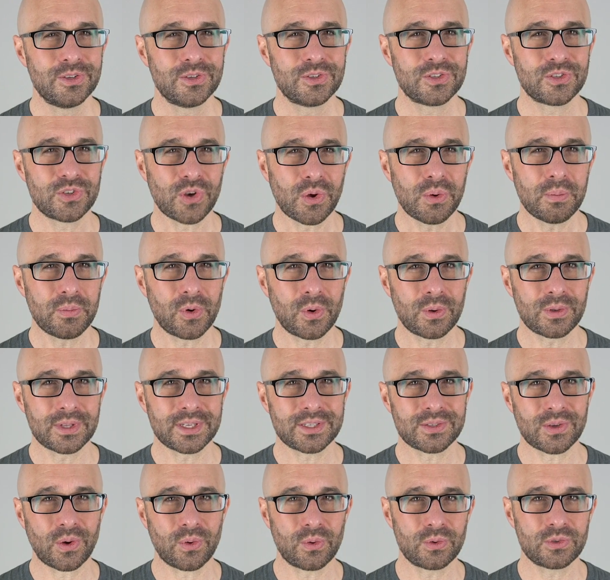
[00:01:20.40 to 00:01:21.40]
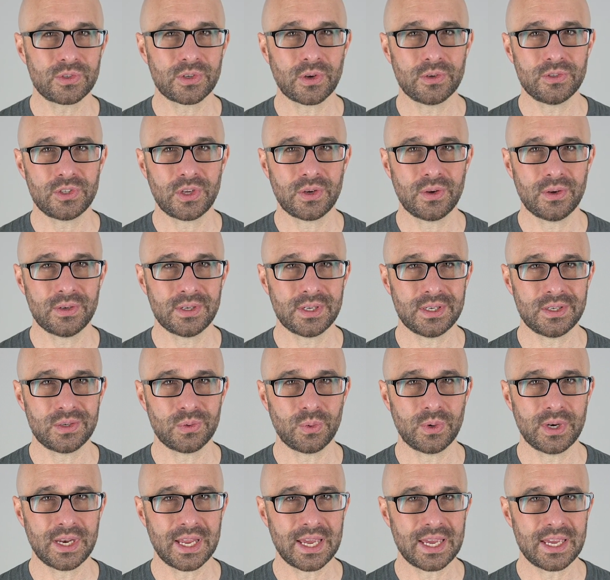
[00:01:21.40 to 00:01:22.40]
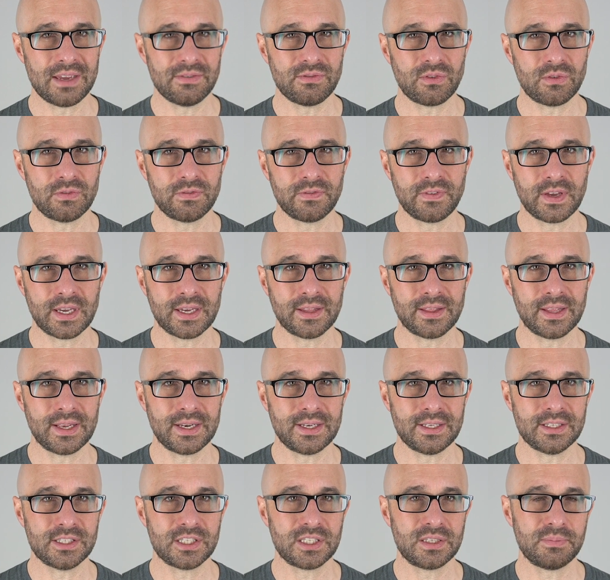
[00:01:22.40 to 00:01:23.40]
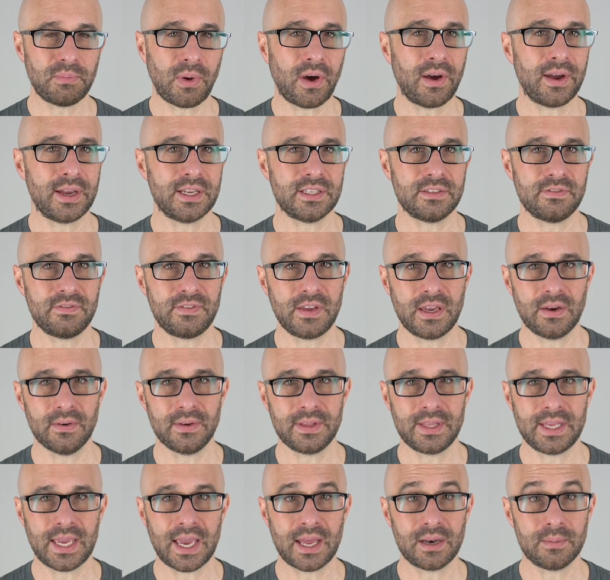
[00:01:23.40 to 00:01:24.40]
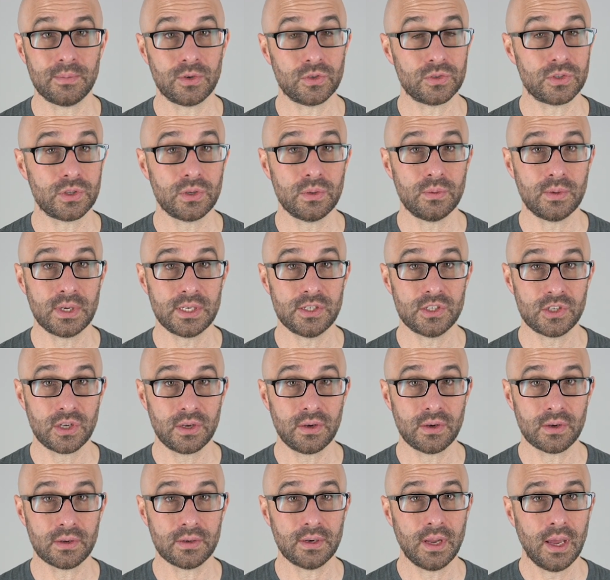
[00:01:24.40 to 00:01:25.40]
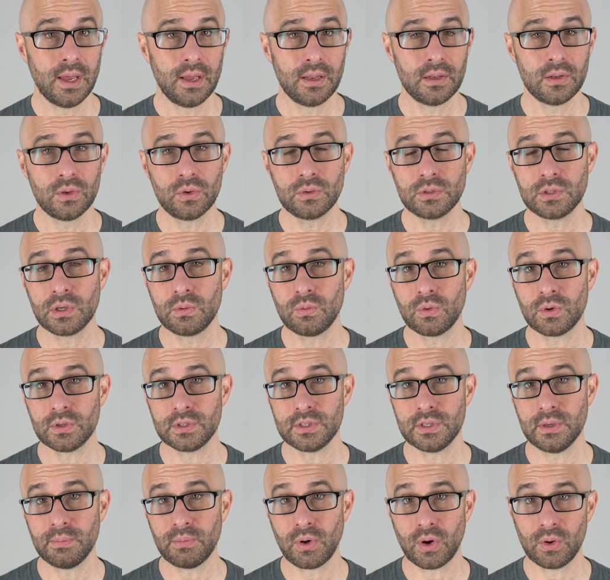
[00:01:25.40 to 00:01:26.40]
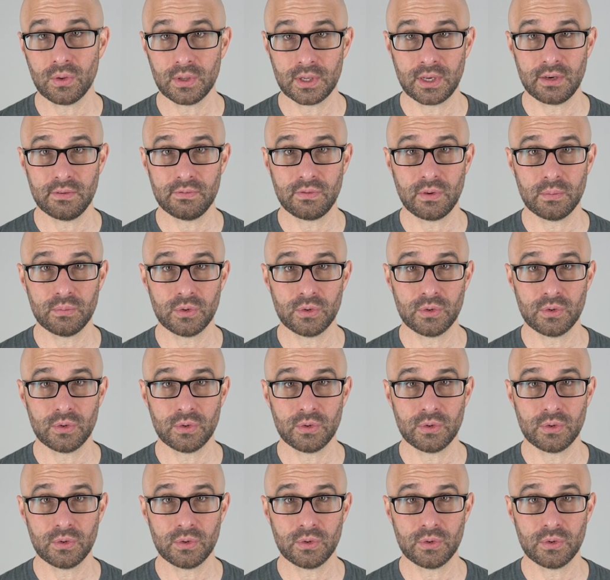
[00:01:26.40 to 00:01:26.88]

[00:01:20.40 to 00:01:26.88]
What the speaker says: Snowball is also turned into an evil figure that inspires fear in the animals, who in turn look towards Napoleon for